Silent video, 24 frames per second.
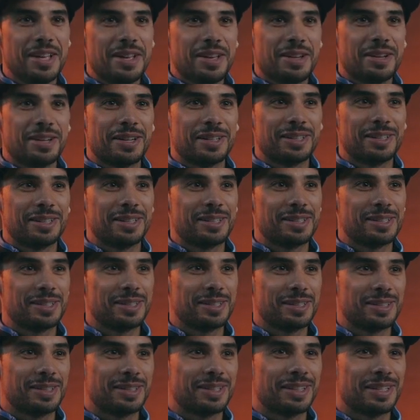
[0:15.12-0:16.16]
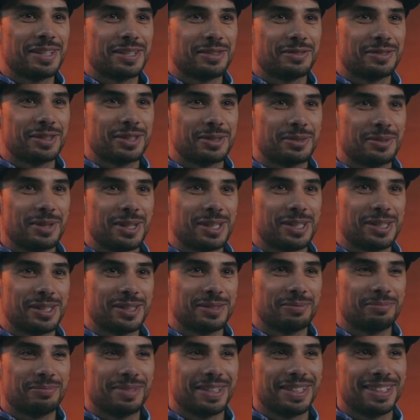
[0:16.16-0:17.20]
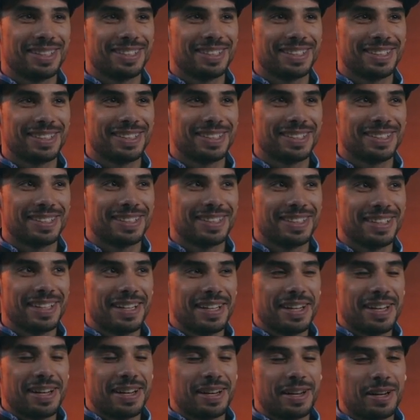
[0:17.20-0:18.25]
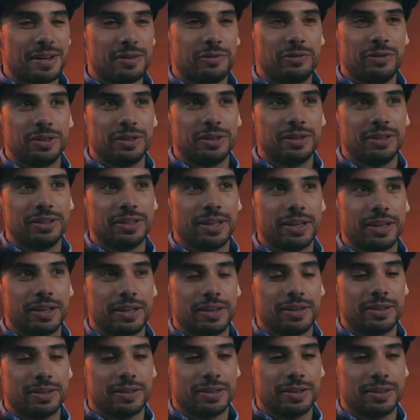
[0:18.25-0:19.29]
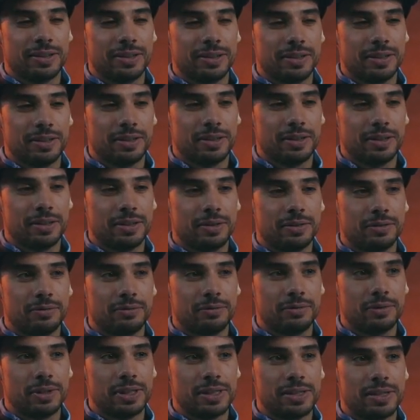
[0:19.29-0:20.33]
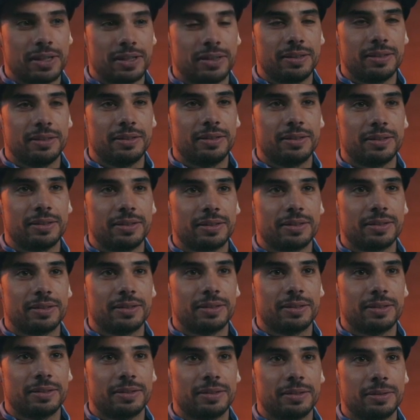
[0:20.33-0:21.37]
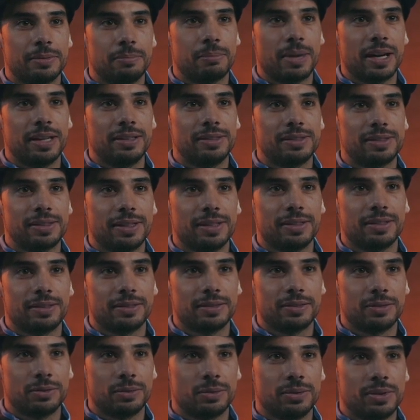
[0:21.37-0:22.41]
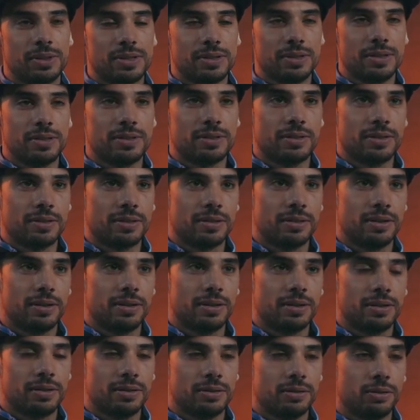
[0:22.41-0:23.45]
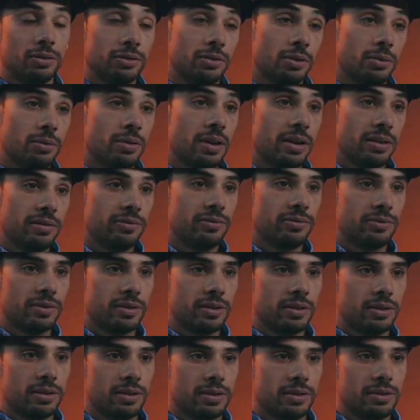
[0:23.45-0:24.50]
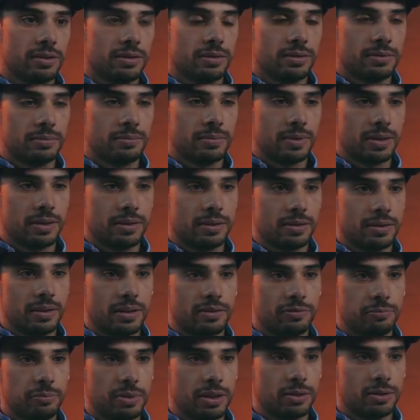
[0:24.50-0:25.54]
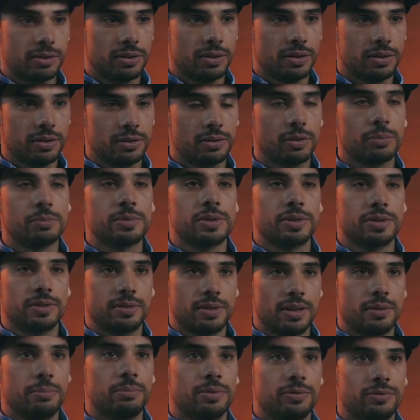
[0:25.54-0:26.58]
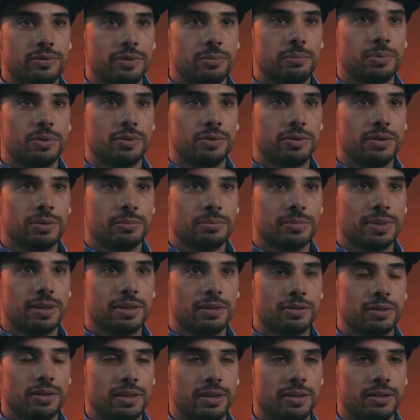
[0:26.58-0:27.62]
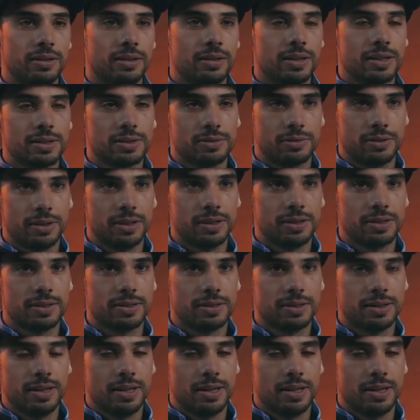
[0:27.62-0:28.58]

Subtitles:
That's a nice first question, but I feel like a resetted mindset to this season. Although I've been on the top step of the podium in the last race,